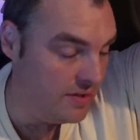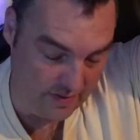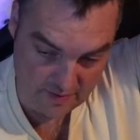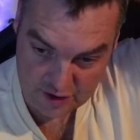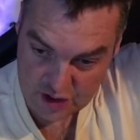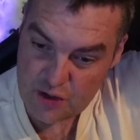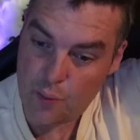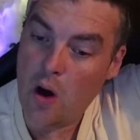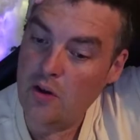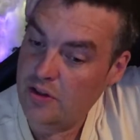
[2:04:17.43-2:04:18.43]
the
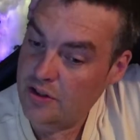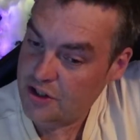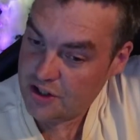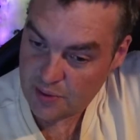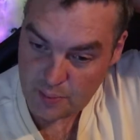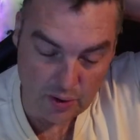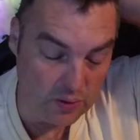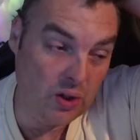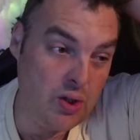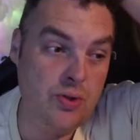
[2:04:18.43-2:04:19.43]
Swans will
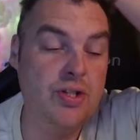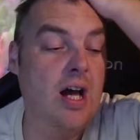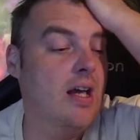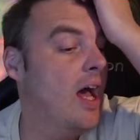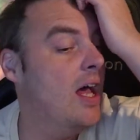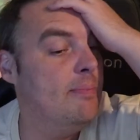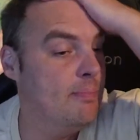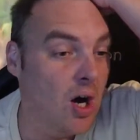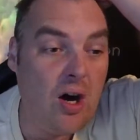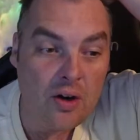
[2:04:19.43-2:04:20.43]
lose that game,
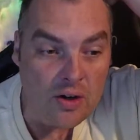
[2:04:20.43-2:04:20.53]
but